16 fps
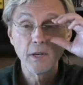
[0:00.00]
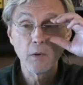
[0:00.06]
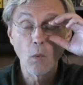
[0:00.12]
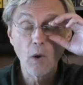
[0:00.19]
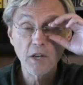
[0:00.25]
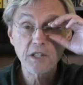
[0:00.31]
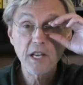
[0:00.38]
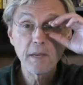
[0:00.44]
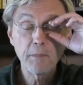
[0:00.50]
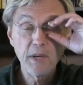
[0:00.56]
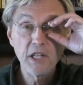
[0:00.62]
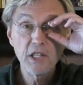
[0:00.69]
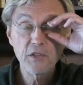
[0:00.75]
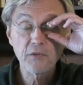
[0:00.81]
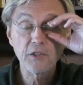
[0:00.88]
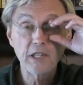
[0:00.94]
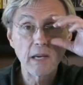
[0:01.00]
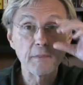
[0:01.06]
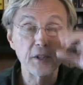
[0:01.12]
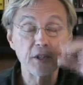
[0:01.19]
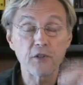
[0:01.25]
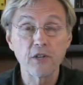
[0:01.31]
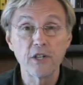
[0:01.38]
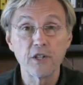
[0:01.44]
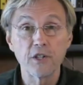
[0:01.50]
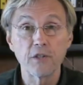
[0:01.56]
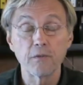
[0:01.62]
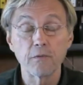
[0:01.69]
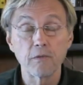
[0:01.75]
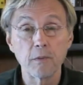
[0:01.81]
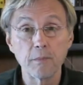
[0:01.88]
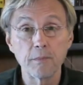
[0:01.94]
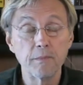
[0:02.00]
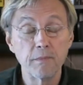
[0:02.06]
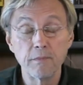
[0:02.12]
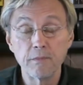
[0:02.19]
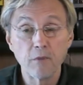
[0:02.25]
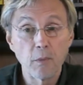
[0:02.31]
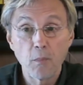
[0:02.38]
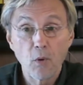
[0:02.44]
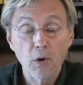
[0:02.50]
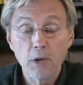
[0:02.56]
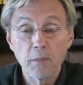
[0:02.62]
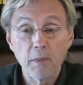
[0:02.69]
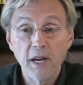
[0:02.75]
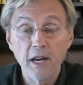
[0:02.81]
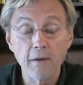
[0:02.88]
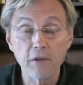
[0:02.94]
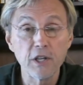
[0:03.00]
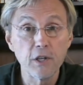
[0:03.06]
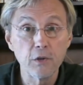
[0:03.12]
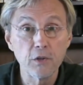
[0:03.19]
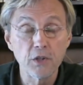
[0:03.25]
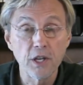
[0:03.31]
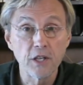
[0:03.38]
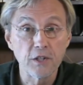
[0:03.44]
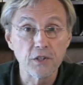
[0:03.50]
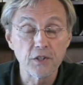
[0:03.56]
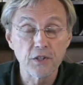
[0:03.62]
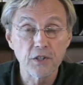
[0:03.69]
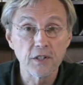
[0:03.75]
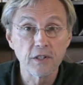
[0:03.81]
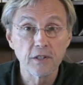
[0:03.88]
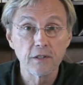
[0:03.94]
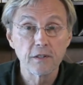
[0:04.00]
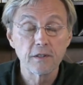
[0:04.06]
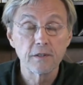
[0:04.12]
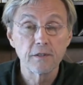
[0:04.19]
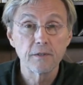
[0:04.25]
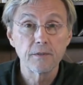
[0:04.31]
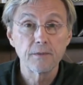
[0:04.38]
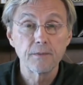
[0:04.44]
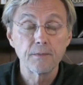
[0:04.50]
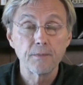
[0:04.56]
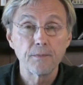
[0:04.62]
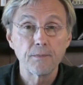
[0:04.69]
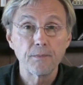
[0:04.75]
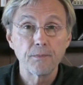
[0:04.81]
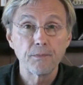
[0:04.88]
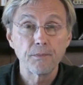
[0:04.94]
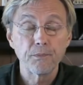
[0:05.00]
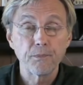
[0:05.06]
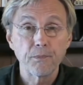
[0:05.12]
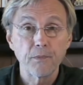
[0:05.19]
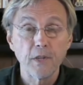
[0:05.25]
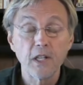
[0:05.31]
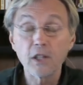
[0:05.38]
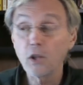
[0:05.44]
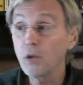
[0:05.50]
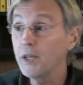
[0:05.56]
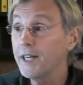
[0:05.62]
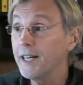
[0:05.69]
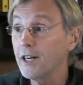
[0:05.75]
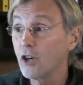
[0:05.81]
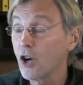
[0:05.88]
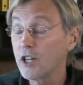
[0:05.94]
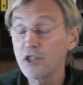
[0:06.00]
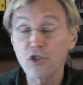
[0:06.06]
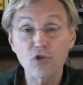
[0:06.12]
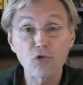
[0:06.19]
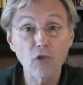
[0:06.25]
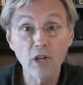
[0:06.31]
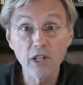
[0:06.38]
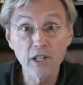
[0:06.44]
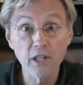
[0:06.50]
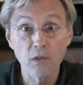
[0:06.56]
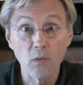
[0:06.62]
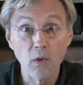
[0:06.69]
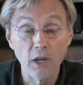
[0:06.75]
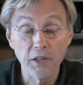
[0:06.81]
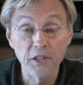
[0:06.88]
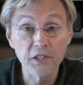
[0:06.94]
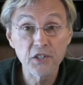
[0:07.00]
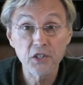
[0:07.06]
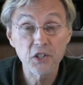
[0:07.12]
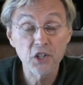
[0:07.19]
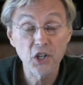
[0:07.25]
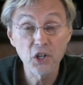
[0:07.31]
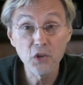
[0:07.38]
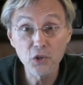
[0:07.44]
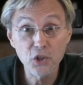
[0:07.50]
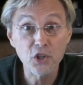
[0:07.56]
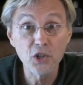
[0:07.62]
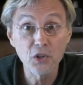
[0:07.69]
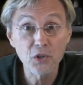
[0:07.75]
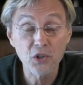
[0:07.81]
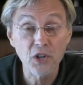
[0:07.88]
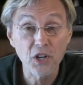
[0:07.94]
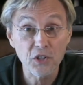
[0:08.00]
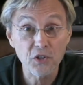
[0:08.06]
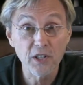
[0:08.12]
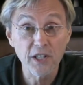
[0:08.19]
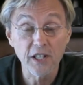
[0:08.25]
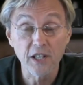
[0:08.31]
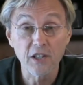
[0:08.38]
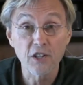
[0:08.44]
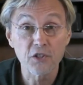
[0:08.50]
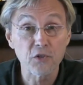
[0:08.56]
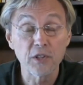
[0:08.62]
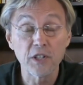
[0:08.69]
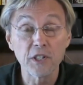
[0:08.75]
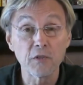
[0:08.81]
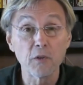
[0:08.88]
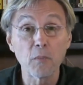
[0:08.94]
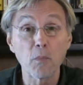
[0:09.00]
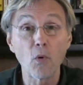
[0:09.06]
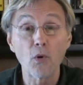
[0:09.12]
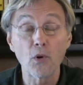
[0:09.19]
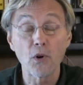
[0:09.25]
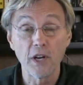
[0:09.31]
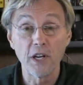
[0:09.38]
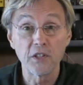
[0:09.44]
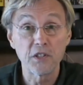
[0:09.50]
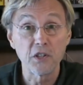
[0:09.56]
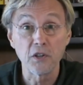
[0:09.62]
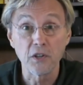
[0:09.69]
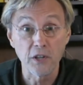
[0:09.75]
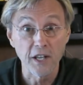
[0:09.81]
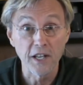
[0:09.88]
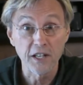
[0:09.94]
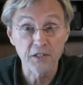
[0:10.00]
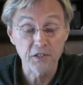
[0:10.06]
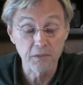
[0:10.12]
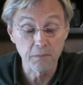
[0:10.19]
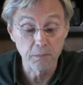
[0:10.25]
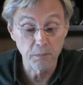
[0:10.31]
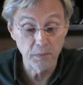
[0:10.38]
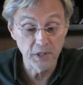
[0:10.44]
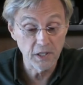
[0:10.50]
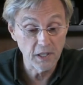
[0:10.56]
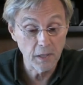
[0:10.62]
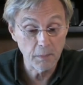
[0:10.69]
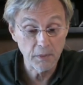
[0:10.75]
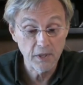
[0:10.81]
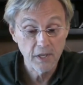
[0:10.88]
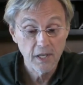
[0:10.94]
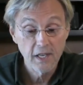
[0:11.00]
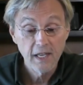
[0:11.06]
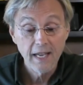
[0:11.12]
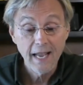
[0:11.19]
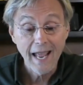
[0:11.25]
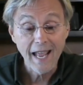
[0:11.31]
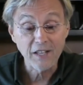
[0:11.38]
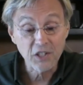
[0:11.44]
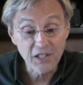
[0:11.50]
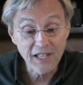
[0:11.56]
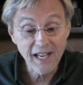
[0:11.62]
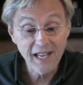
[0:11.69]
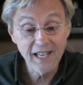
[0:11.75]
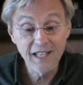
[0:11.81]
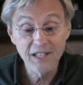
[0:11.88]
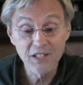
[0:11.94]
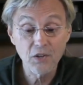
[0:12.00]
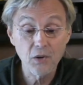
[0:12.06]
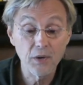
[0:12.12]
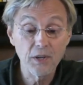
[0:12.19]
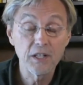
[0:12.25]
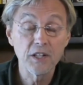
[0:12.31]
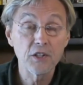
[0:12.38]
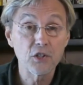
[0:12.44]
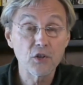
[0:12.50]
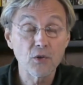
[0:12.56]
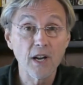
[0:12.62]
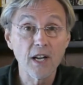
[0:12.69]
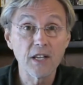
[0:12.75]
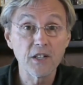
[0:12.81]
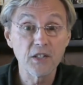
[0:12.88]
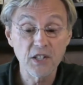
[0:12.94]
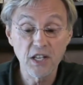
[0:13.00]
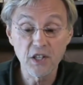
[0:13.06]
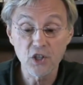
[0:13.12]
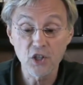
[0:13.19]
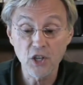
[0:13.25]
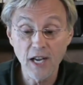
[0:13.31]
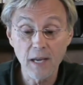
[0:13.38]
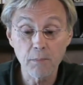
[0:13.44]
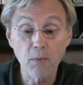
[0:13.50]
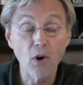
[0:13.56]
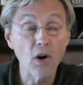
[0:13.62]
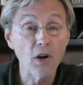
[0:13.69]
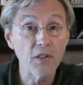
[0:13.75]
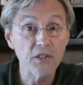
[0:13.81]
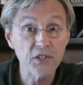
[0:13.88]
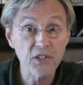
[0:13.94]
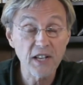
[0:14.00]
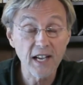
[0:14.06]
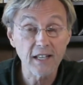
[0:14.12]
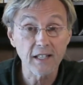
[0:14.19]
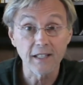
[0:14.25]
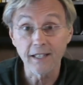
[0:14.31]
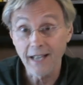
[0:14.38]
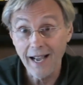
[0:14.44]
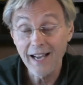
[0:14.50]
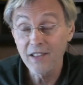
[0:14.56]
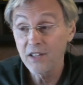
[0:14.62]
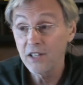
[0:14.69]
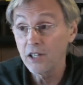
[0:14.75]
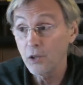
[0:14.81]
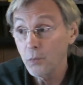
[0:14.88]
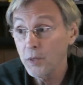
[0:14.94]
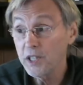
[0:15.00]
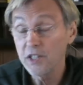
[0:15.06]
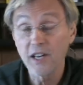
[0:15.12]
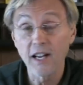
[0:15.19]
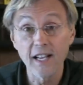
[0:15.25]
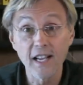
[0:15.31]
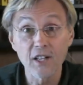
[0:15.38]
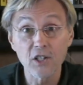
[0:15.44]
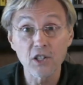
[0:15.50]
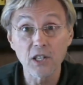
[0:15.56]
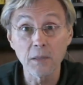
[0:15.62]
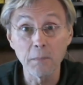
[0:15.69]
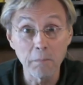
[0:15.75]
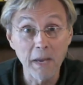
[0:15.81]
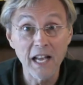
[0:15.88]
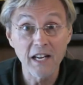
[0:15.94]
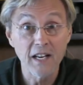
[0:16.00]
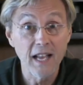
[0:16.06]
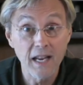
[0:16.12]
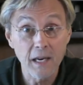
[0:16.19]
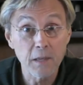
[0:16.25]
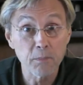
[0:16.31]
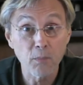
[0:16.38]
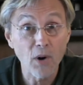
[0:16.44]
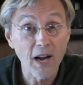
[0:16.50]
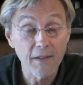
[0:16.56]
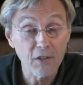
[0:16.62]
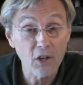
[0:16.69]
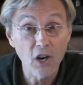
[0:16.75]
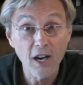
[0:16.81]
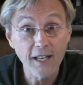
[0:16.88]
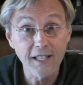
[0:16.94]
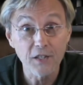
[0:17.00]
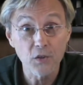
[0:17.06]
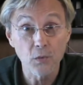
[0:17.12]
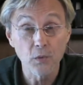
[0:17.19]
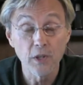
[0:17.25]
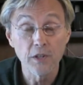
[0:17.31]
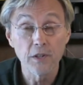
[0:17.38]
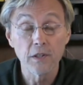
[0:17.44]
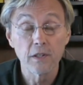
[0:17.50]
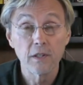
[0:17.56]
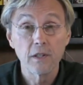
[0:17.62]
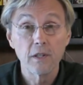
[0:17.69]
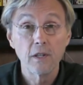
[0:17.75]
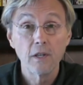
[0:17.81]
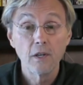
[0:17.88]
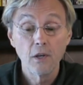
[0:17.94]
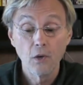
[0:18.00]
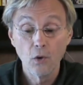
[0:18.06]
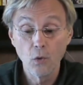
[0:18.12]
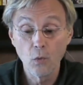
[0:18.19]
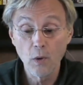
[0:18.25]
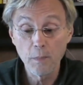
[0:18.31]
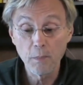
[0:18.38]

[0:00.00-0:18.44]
It was a peaceful demonstration re- reported by every news agency including an Australian one. This is huge news in Australia. An Australian reporter got tear gassed and beat up. And today he's going to the shrine to St. John Paul II, a guy that Louise and I actually met and had a private audience with, who